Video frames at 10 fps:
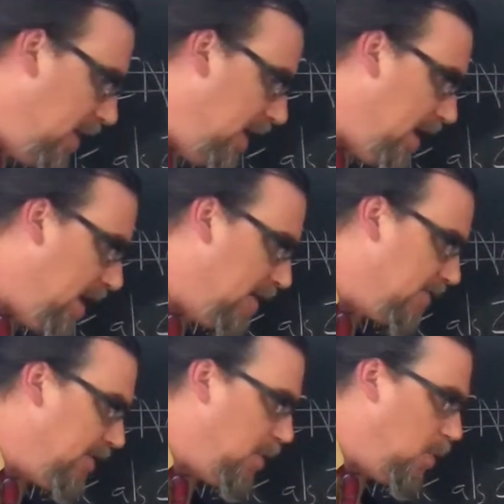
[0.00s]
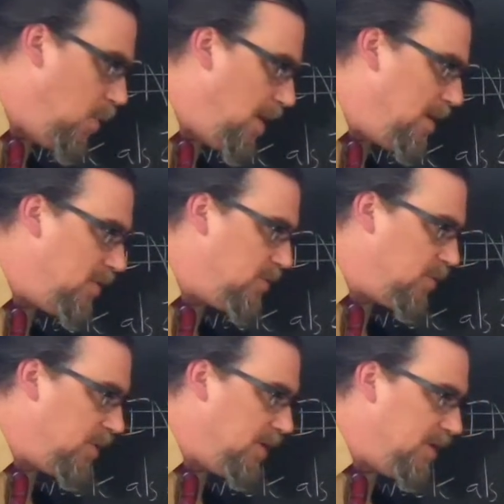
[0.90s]
as, you know, what is
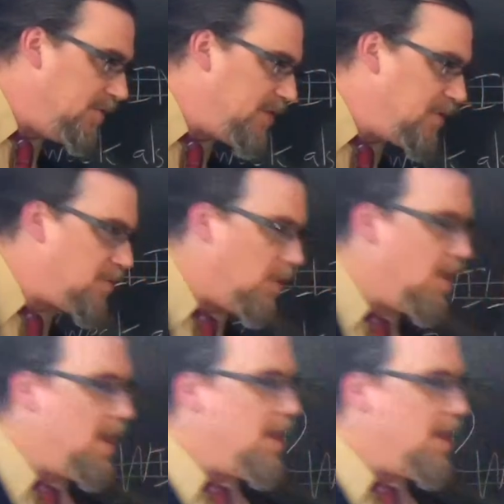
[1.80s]
really central